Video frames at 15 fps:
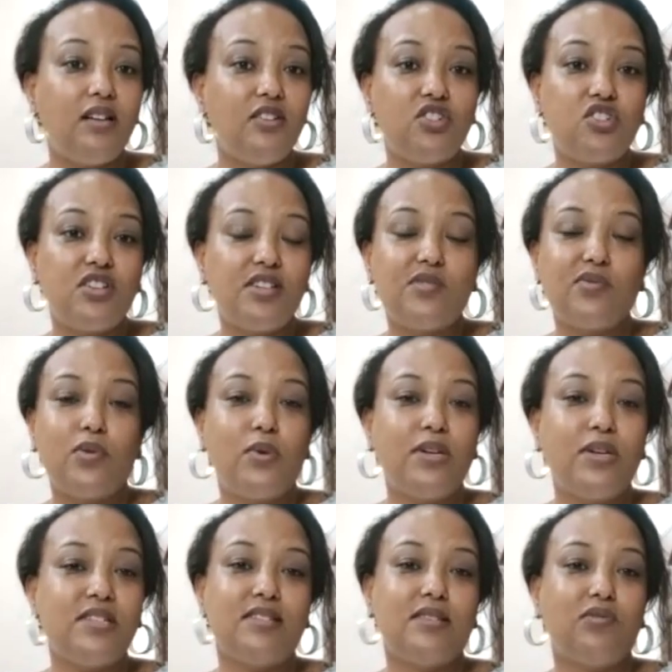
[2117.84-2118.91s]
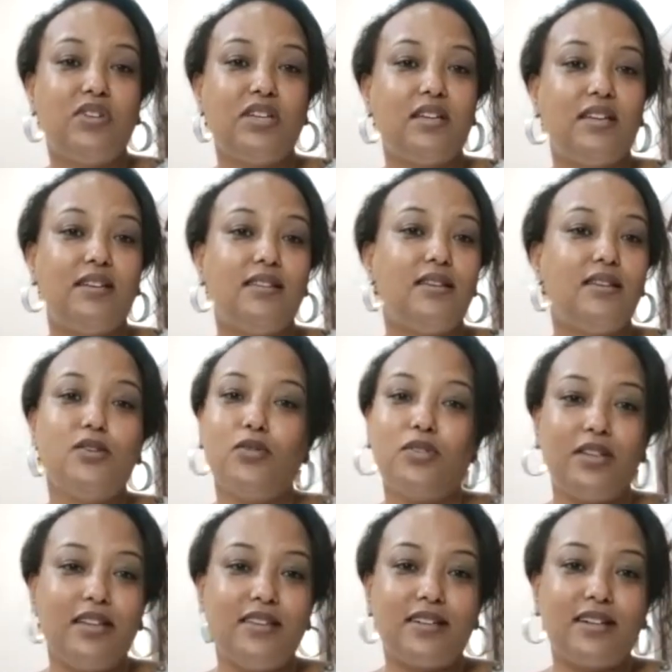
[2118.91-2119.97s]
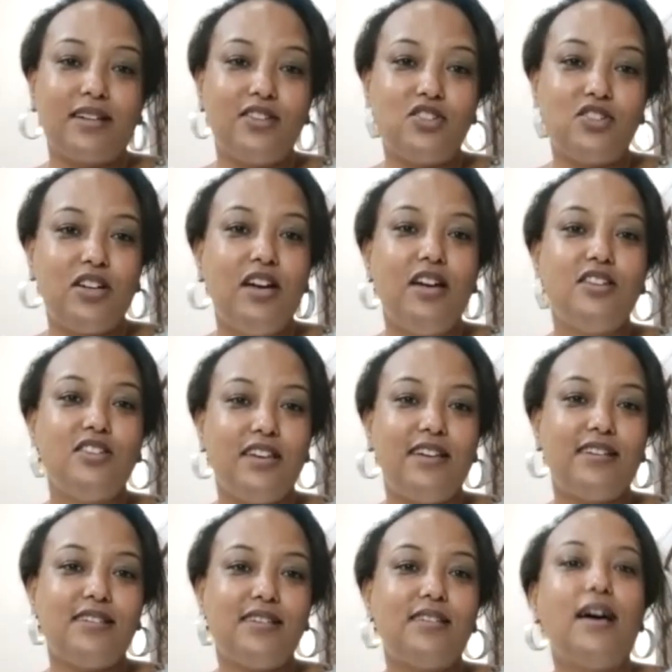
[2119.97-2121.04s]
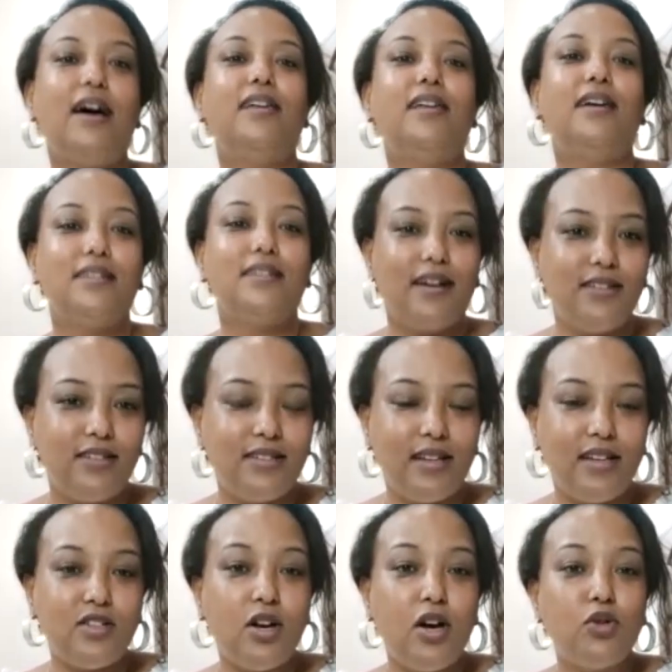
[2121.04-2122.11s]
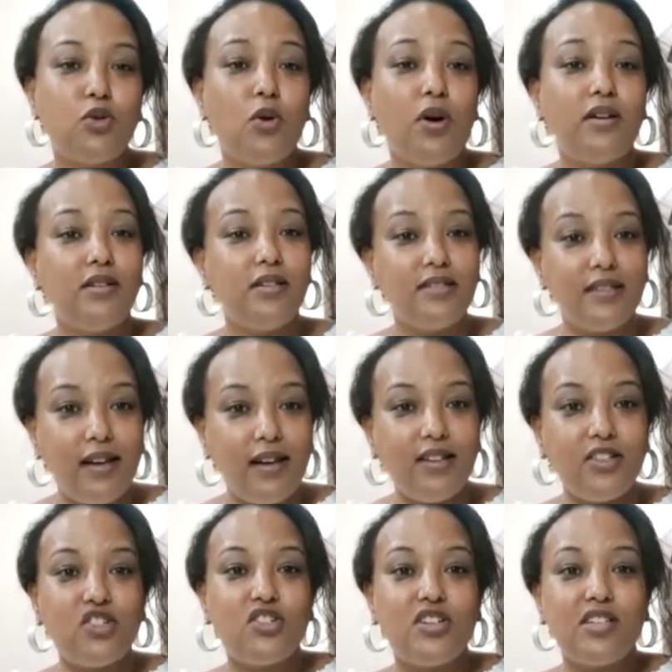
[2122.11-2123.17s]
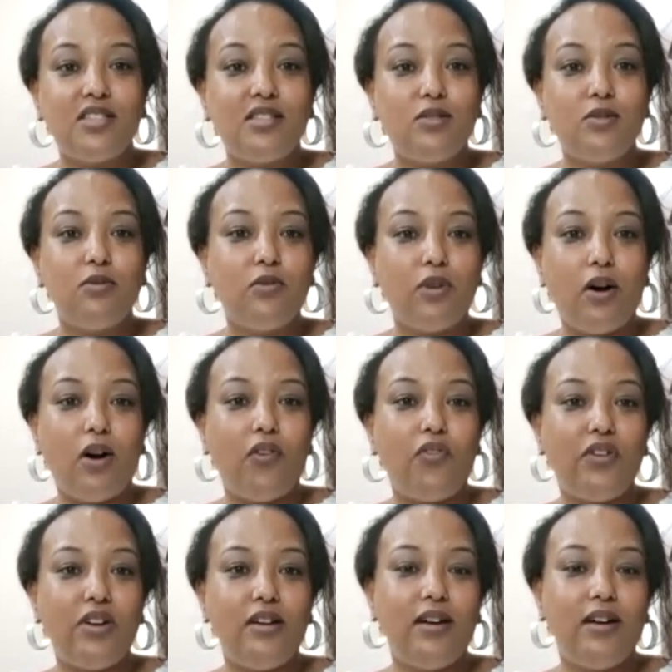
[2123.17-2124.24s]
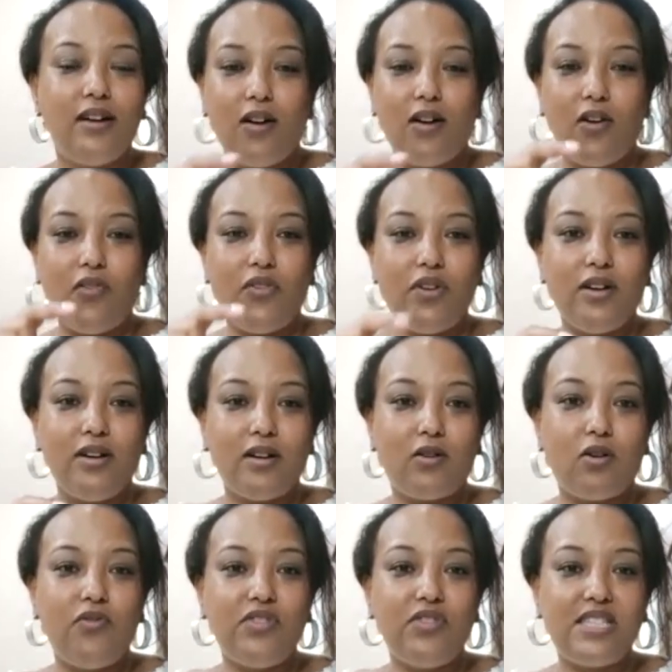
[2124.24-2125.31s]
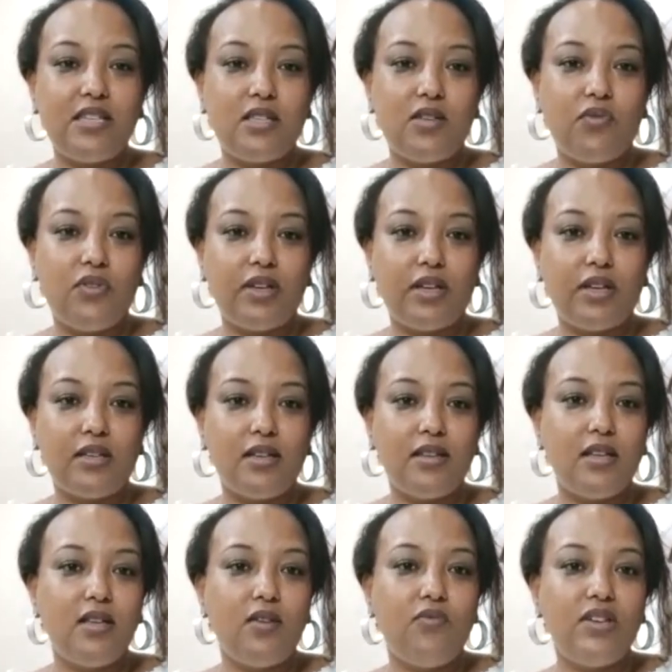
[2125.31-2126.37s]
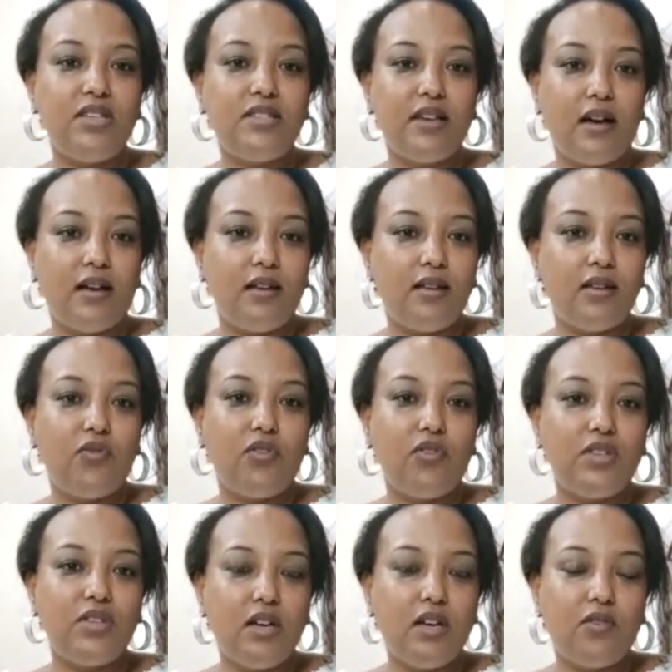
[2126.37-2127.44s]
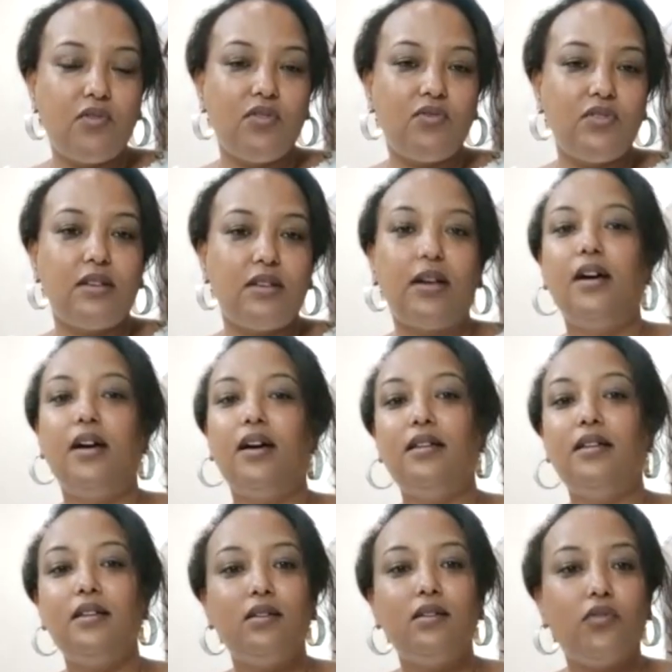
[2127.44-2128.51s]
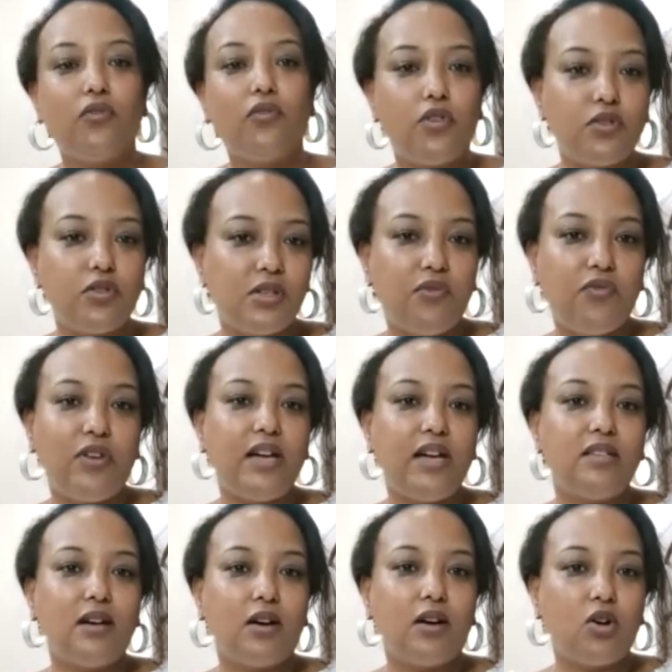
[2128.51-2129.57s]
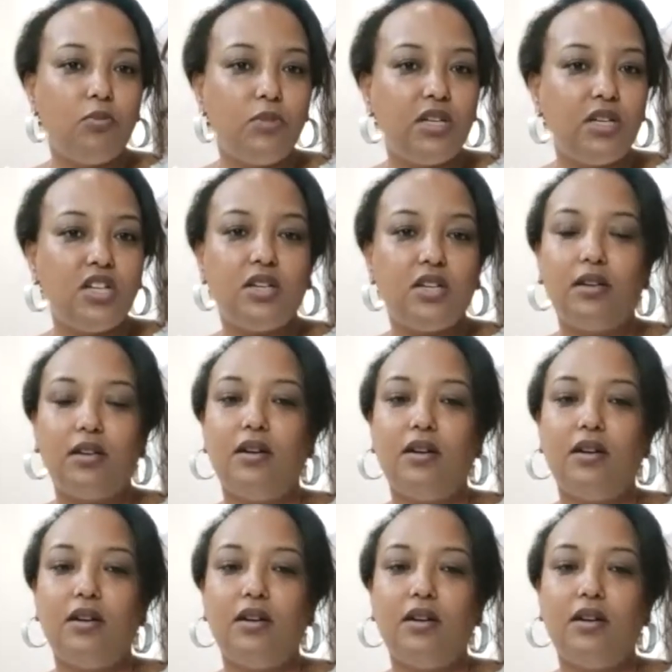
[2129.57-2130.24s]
just for one certificate, and then you go to other country to exit, another $100, $200 just of a COVID certificate, and then the visa, another 50 here, 50 there, and then of course the flight, the accommodation.